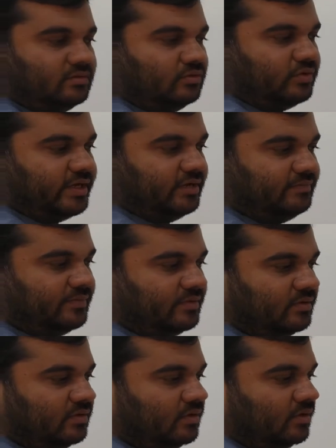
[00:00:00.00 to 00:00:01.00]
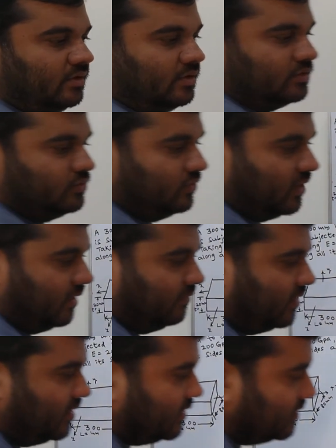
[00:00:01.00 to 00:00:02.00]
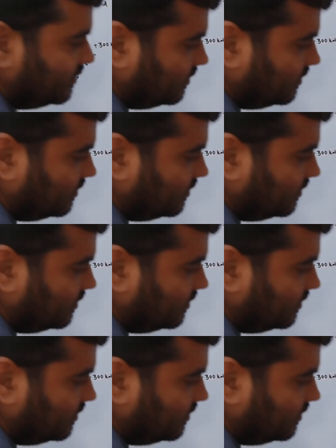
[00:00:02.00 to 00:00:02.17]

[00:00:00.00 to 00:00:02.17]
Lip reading: Okay. So I want